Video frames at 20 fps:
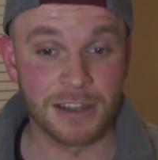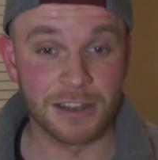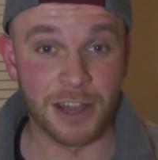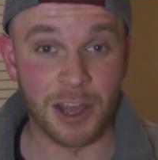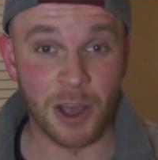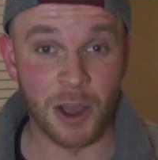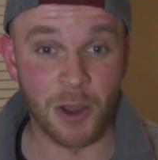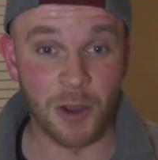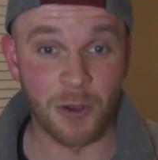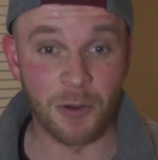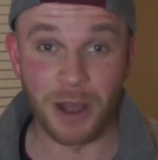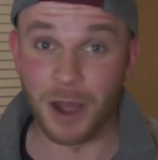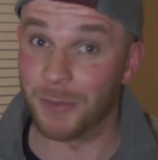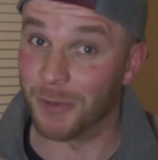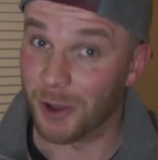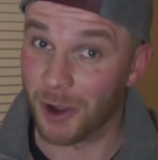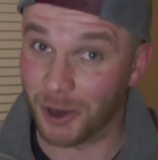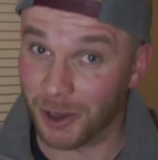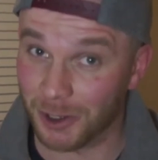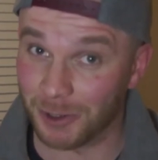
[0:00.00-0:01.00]
Now,
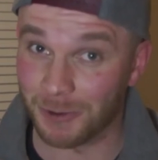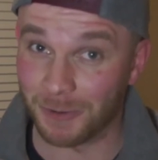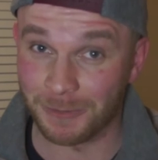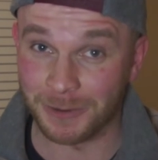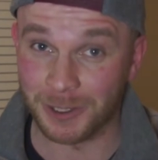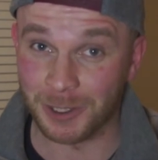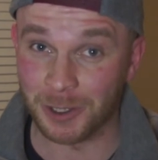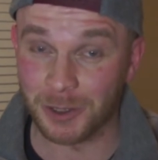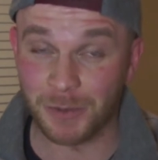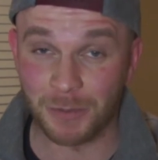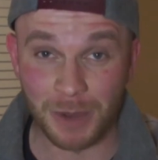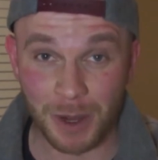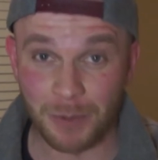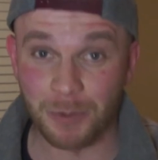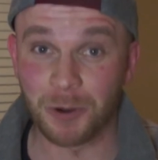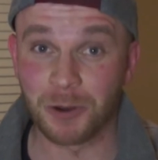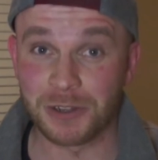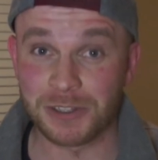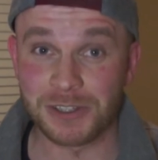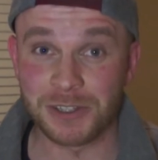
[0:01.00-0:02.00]
I'm not going to reveal my
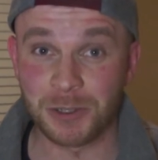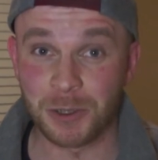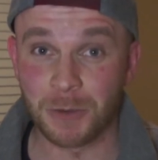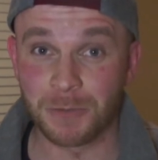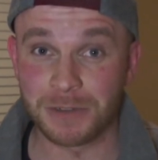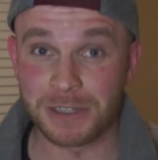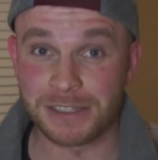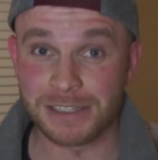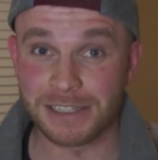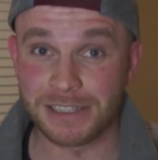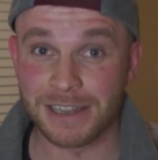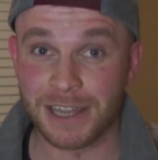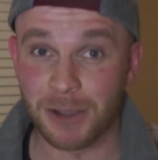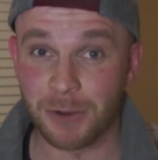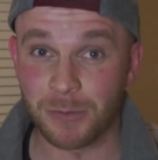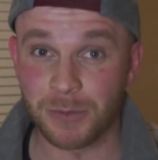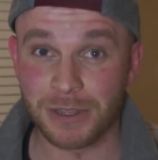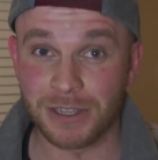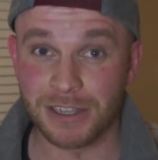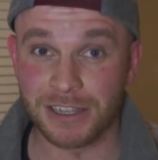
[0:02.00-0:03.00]
product to you, obviously, that
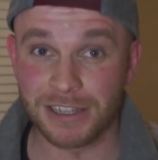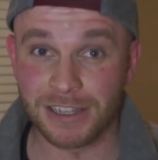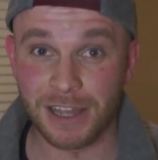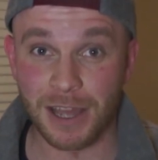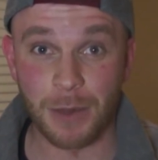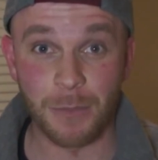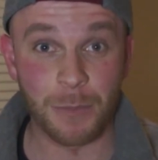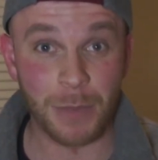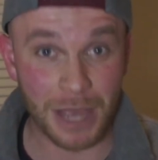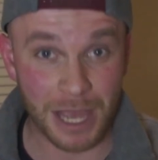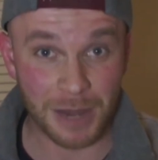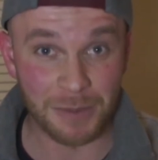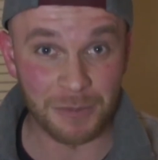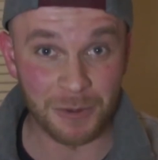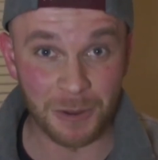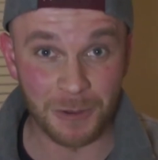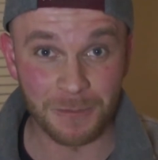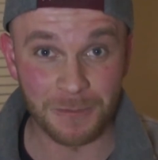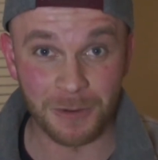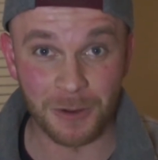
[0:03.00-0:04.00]
would be a bad
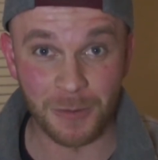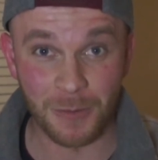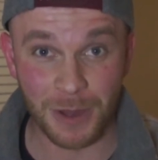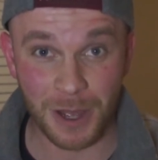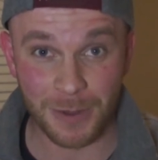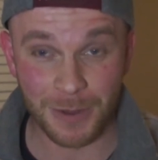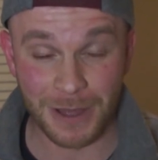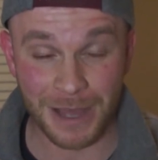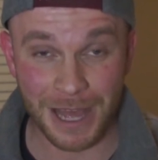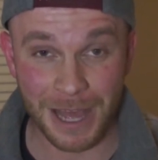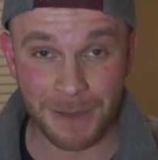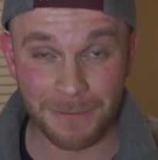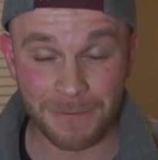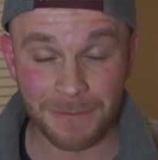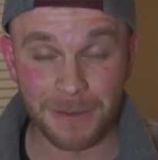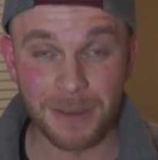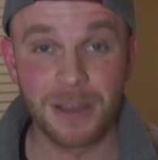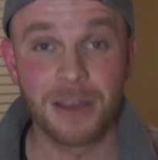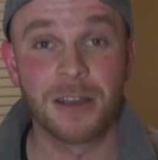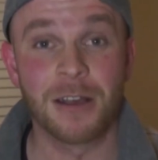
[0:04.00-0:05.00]
move on my
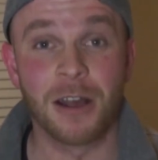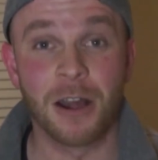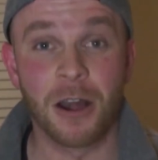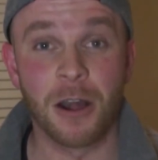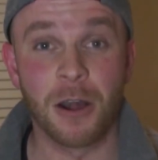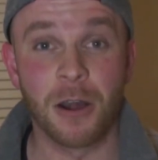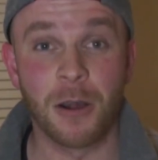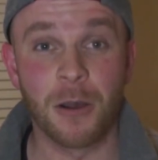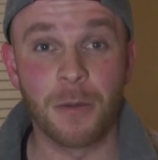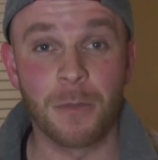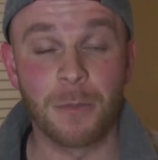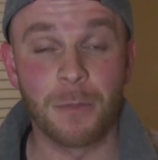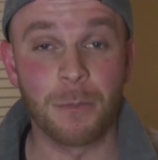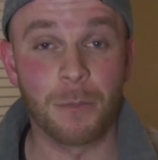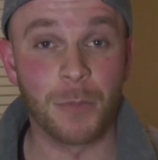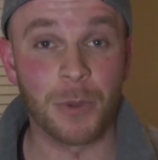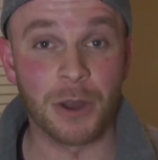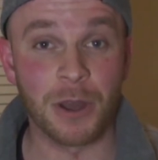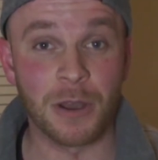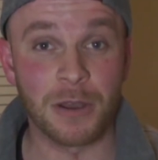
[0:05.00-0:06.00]
behalf,
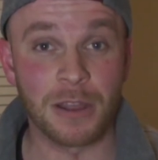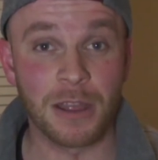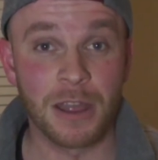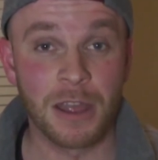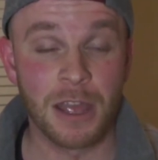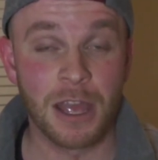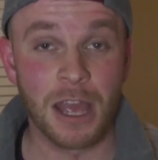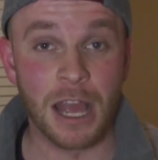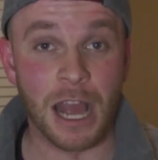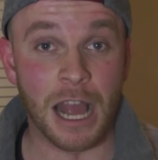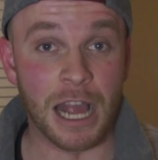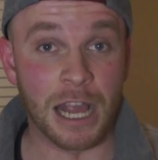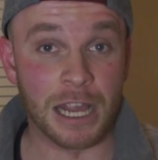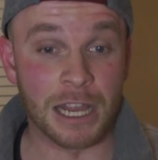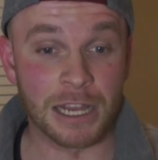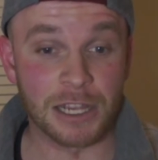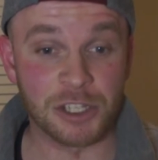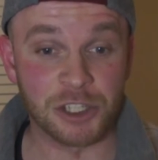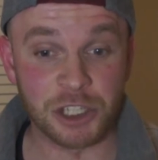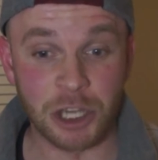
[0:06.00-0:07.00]
but
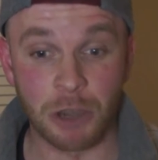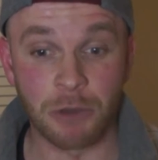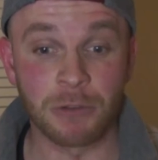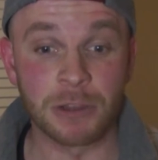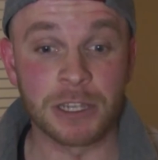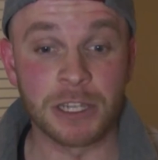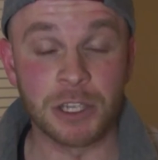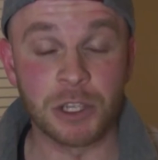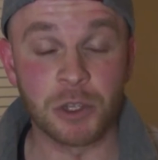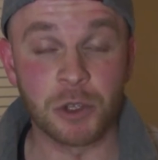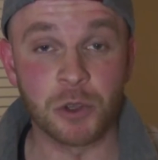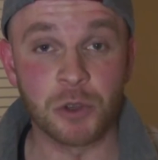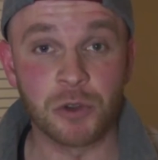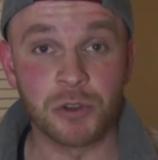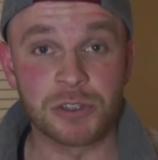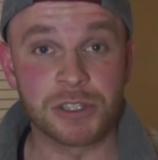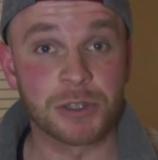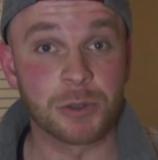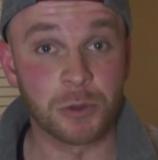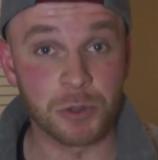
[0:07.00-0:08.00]
I generally
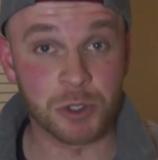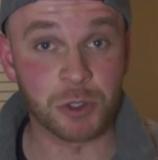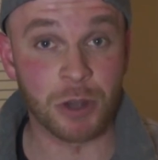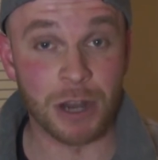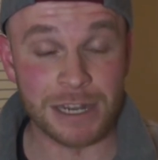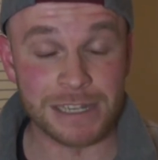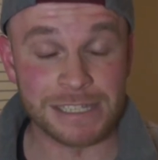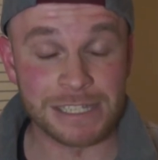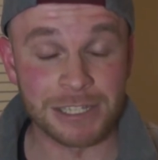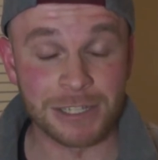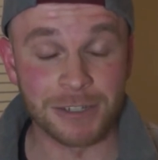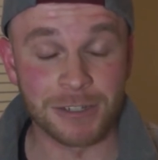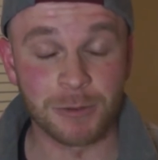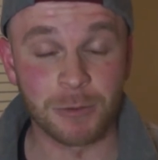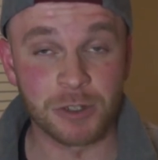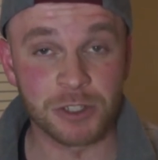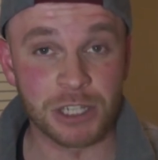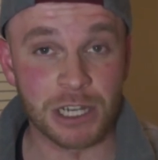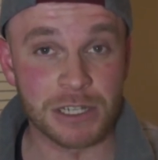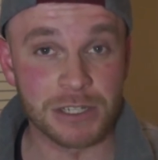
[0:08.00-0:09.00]
used those criteria
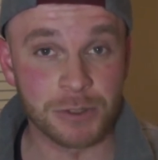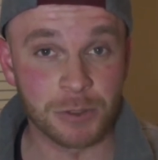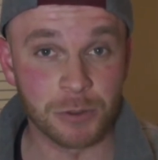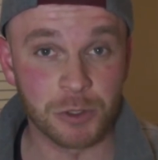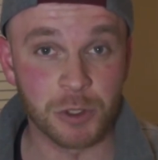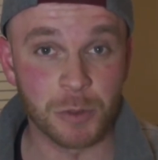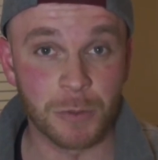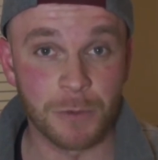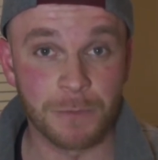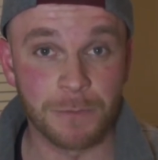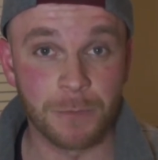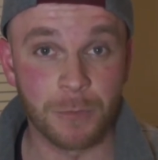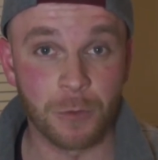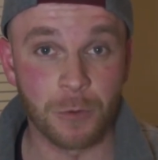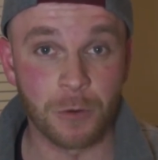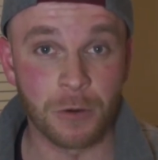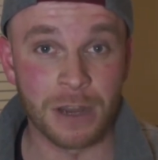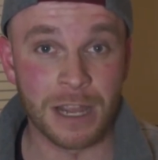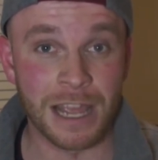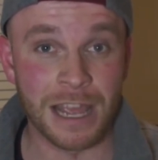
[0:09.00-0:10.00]
which I told you
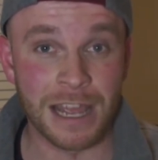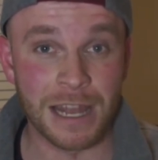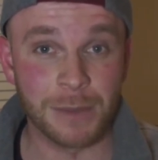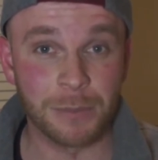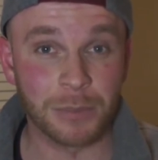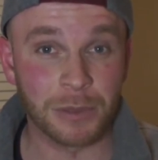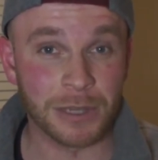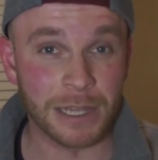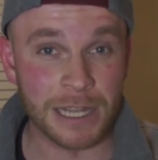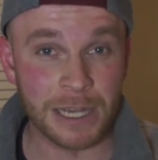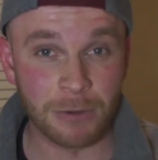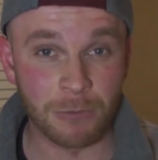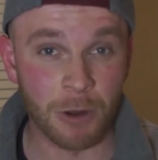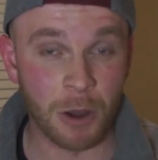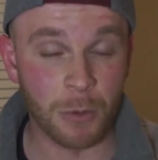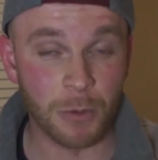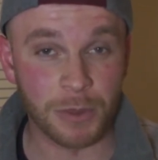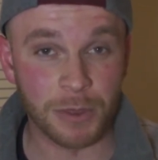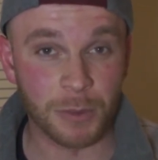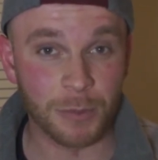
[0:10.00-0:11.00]
before and played
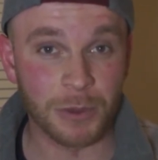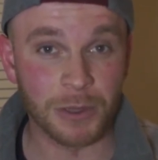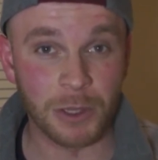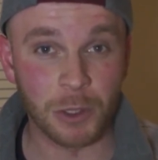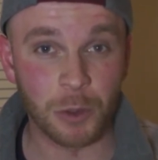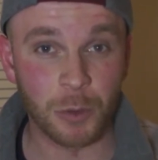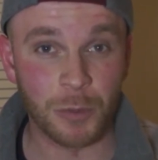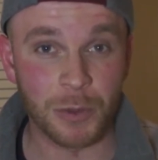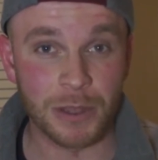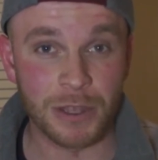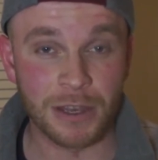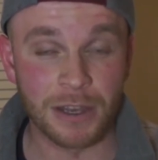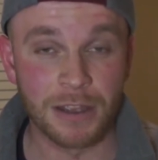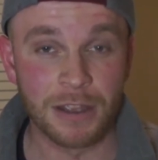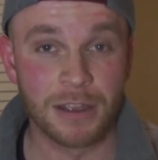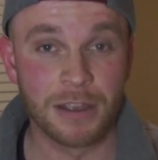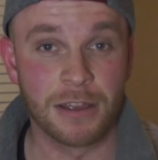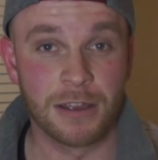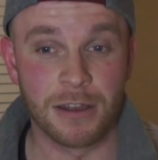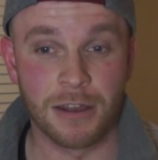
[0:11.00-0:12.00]
around with them a little bit.